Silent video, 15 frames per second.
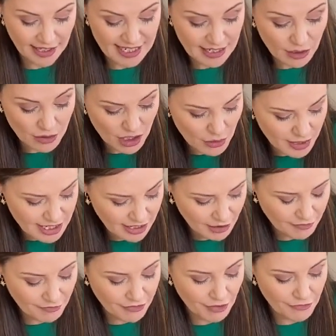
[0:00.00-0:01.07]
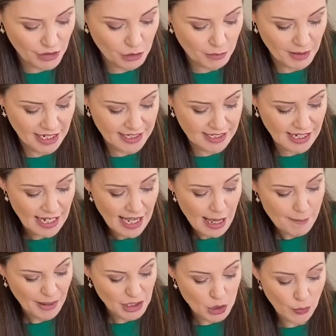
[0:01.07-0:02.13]
This is going to go into the oven for a few minutes,
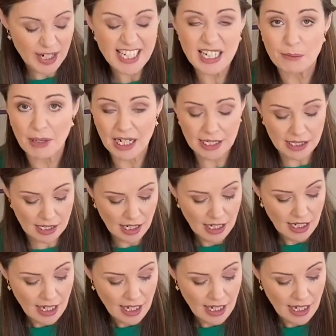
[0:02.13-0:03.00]
about 20 minutes